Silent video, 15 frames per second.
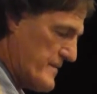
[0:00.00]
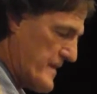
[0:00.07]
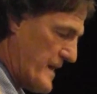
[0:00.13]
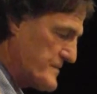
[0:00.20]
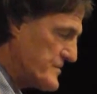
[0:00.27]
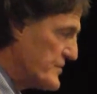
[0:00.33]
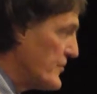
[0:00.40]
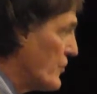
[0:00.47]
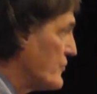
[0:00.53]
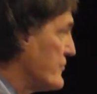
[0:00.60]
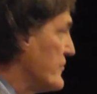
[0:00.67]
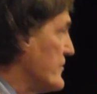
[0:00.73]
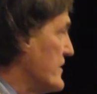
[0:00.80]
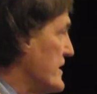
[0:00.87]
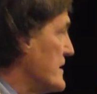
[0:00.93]
That's the
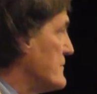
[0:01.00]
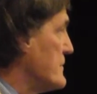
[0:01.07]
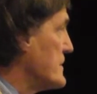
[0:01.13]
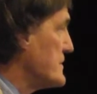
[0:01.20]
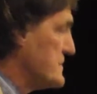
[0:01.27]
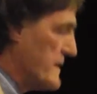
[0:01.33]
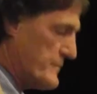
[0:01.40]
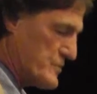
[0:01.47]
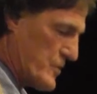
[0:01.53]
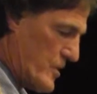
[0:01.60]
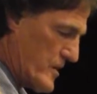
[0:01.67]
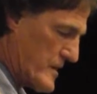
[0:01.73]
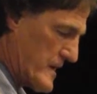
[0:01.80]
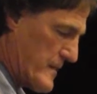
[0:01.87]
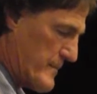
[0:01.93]
note for the end, because I'm
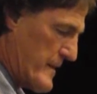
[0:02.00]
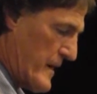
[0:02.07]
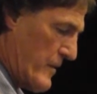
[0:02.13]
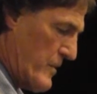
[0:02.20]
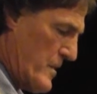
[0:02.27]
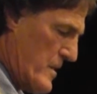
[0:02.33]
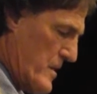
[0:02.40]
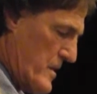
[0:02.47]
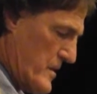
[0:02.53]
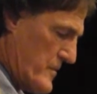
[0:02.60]
talking about